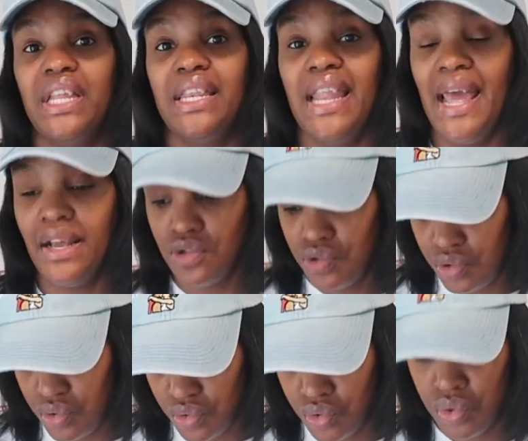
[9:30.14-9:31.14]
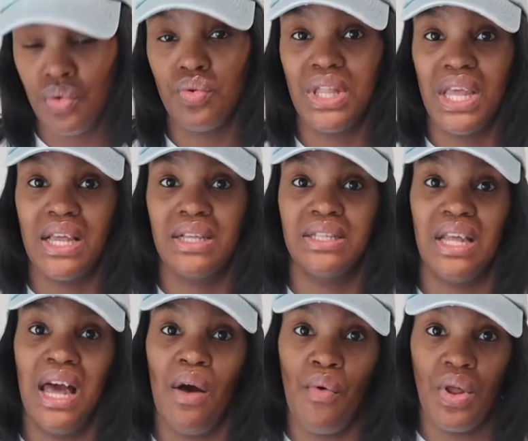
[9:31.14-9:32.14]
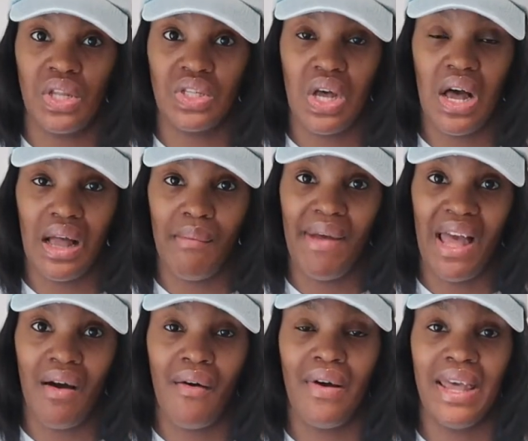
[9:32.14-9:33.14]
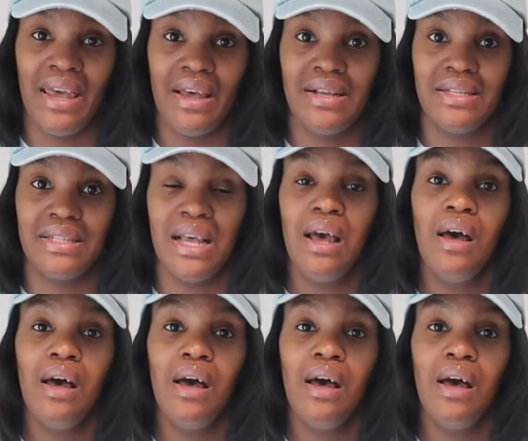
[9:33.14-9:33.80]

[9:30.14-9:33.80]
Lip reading: next 2 things that I want to talk about is